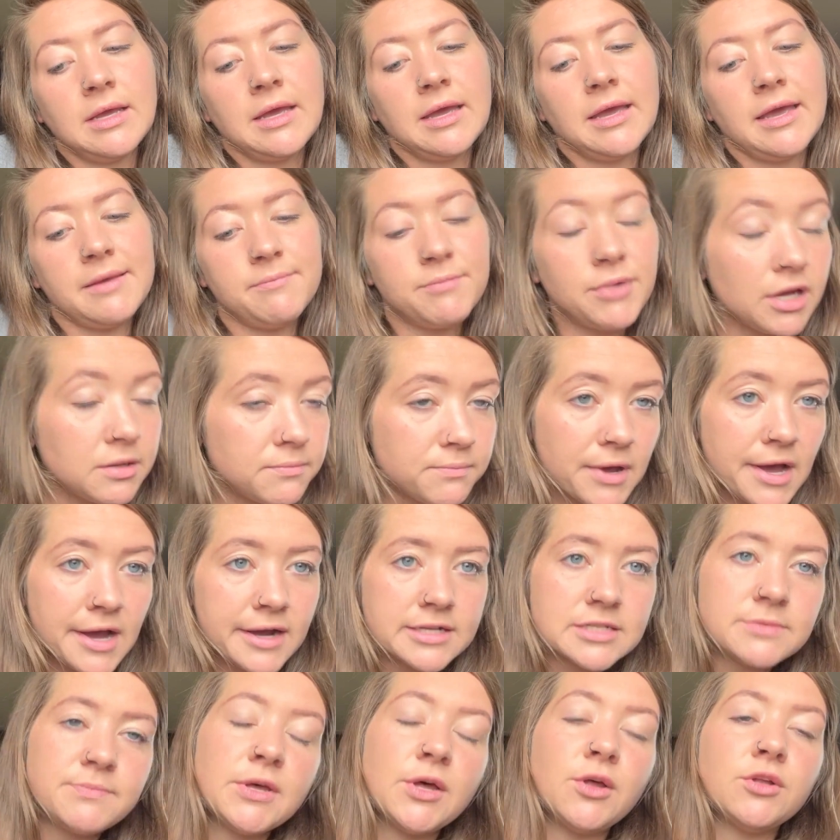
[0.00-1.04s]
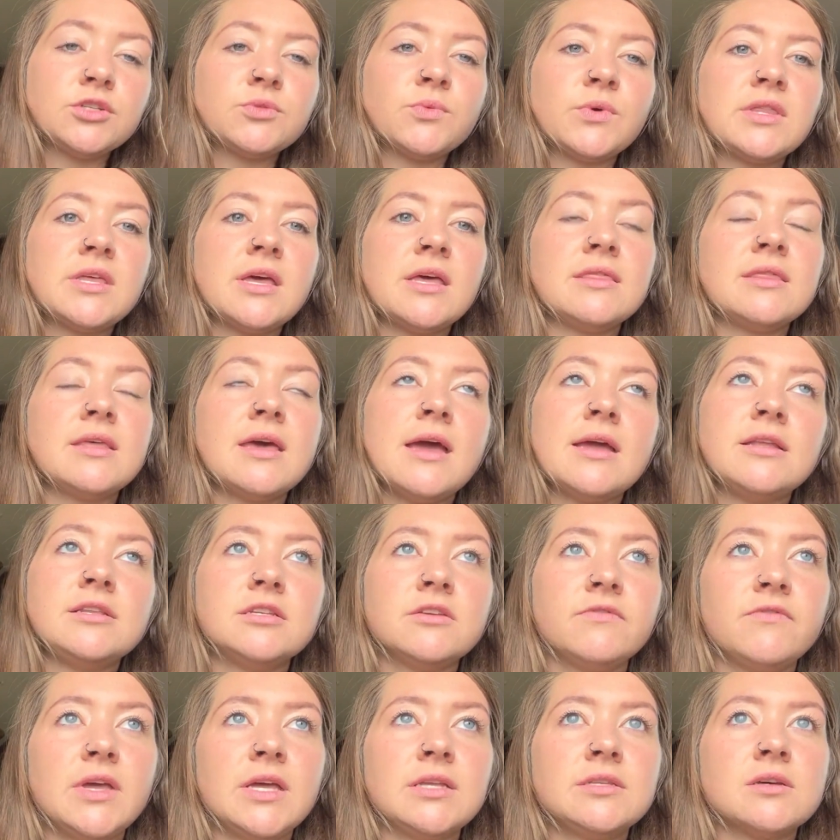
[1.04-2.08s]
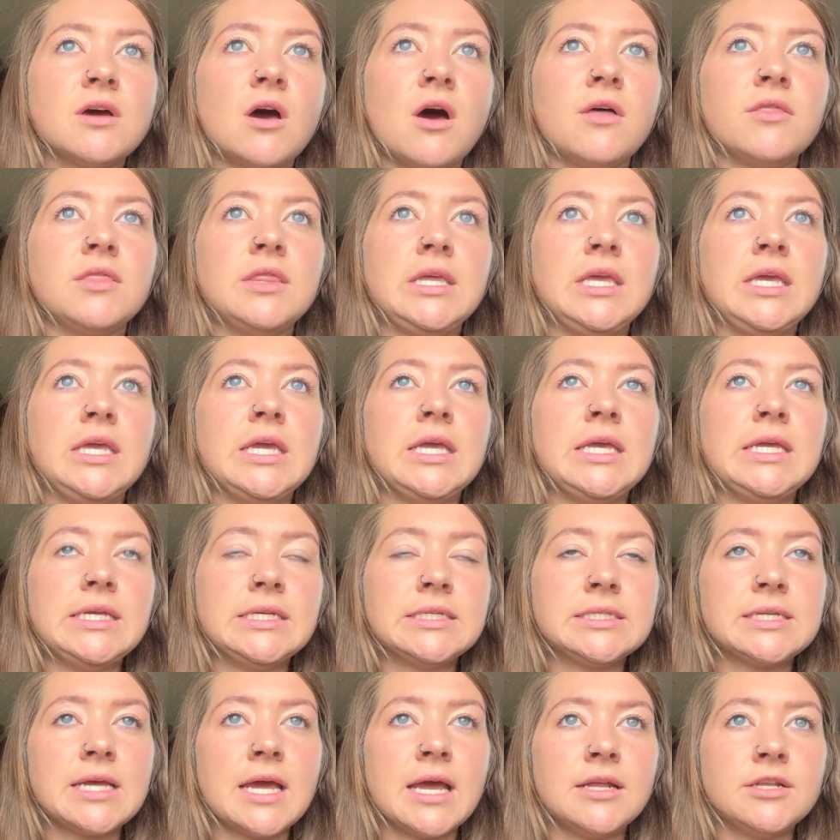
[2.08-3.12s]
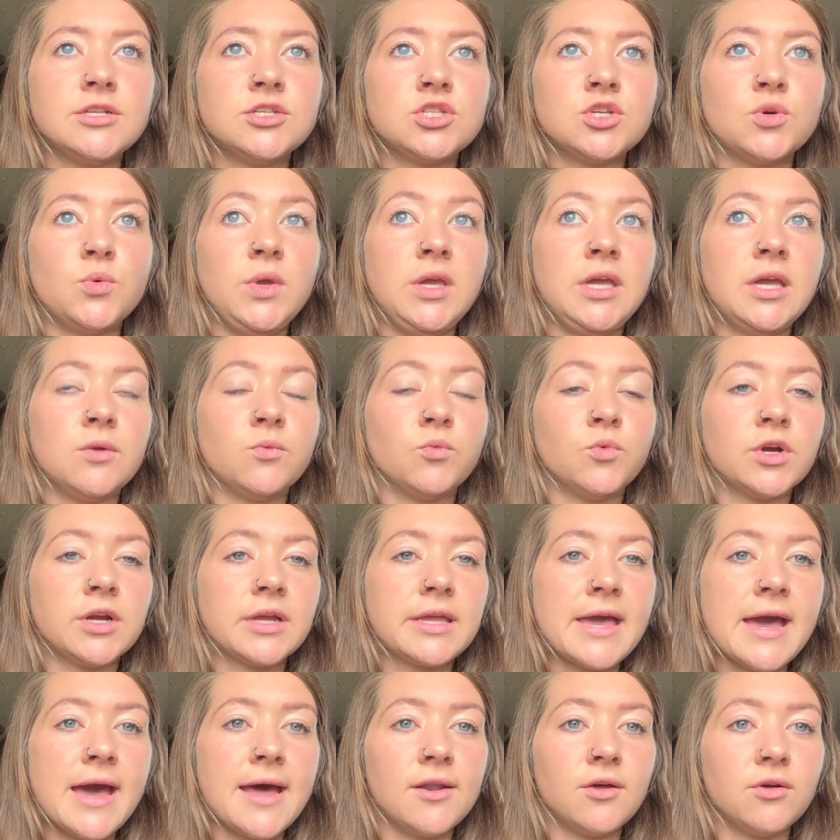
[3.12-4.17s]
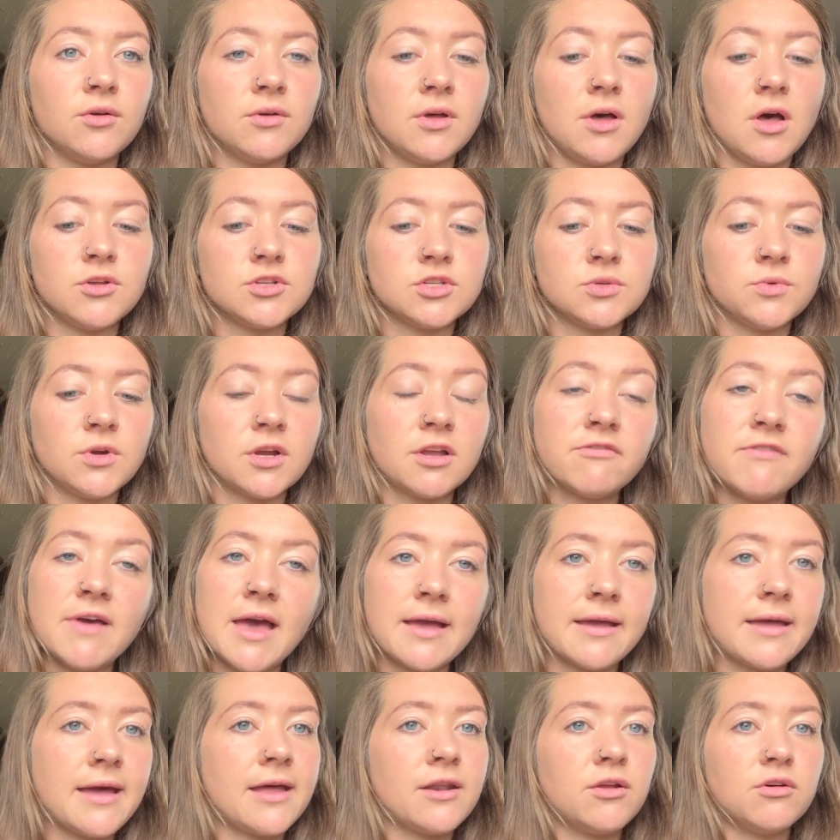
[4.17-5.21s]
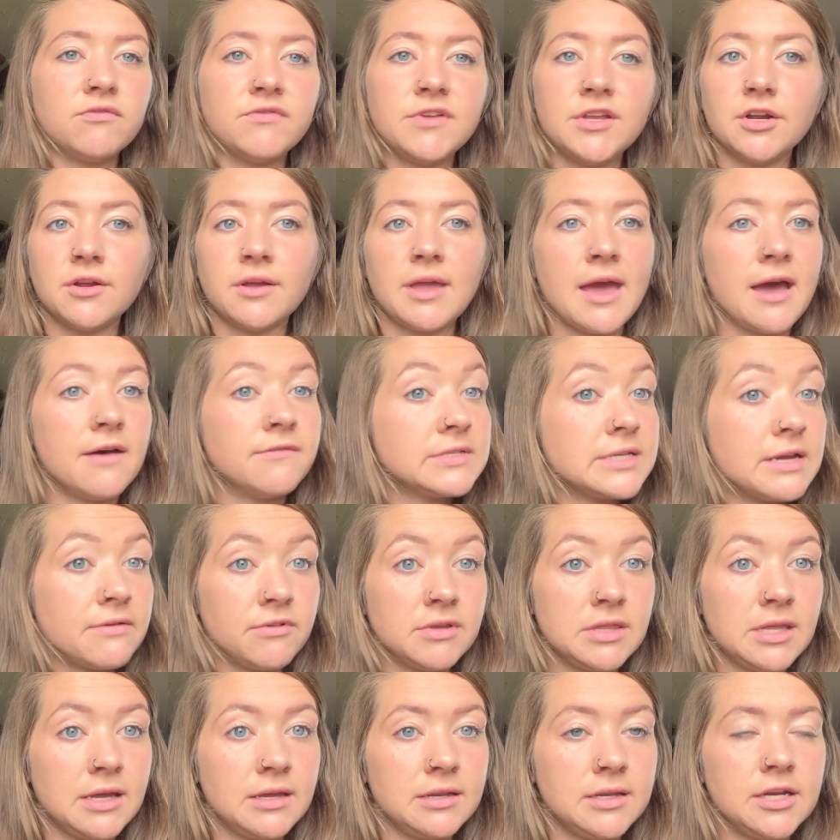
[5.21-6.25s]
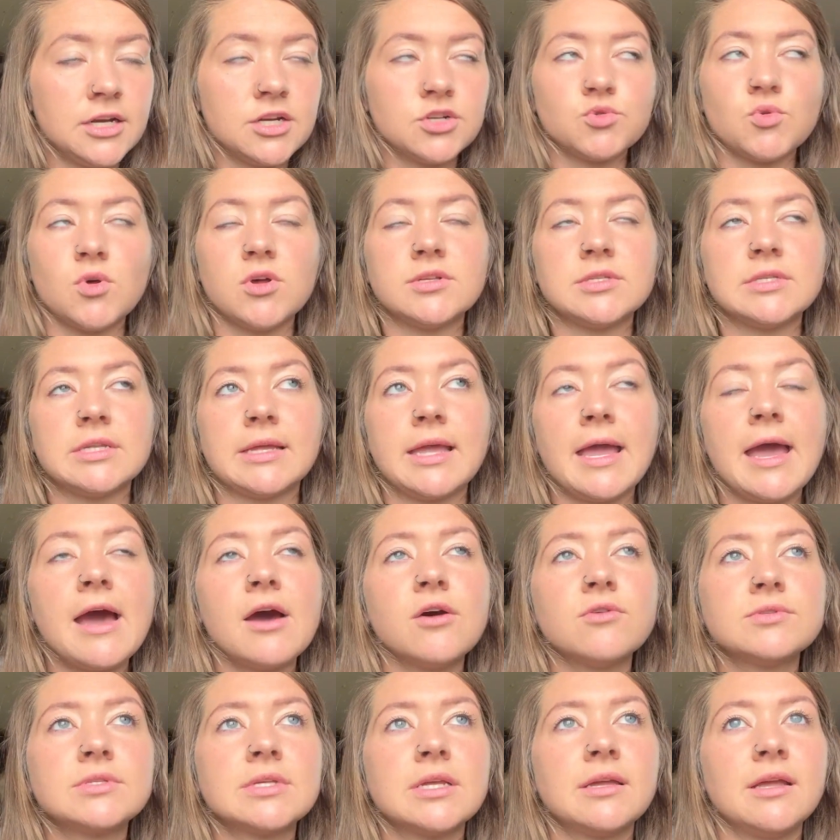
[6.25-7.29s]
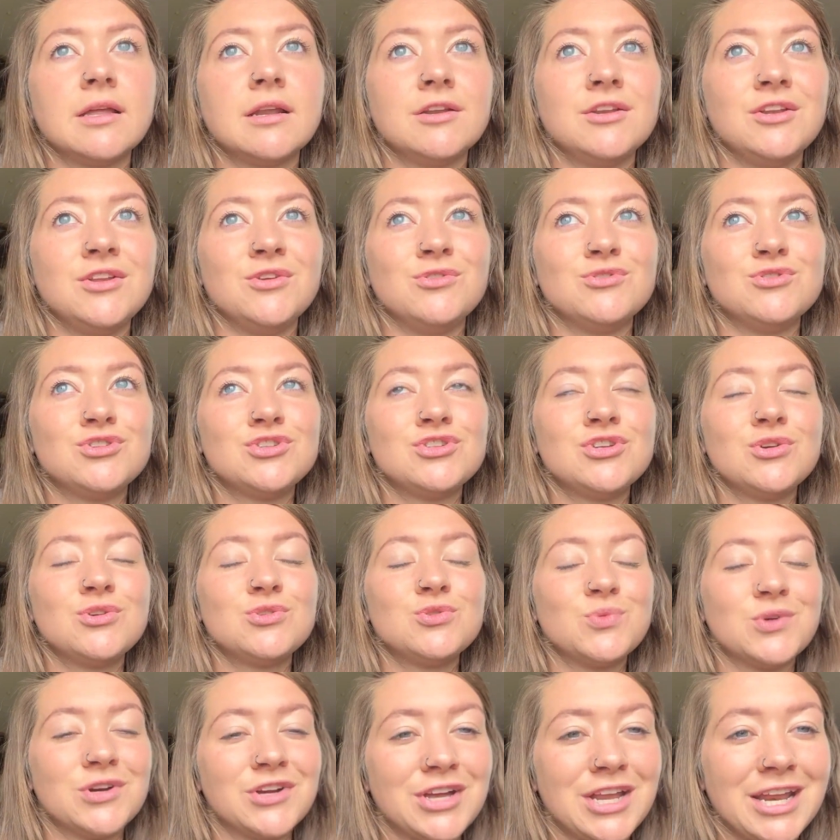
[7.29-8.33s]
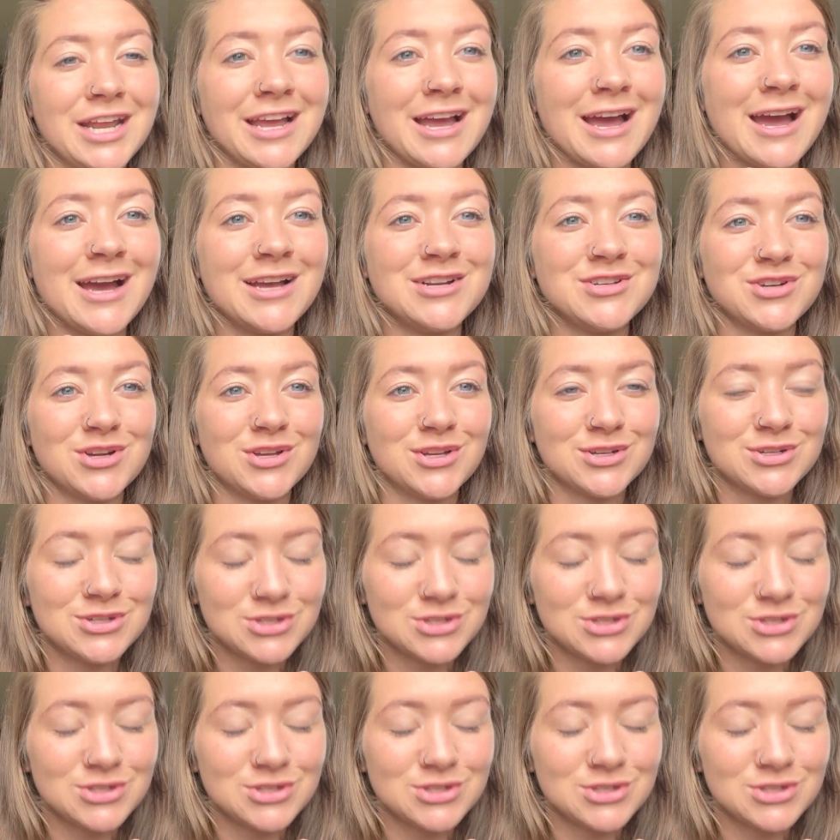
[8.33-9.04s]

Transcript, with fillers: a bud box built within the end of it on the east end, so we can work cattle, also work fat cattle, feeder calves, everything in here, as well as the cows, and get a new chute. We're getting a hydraulic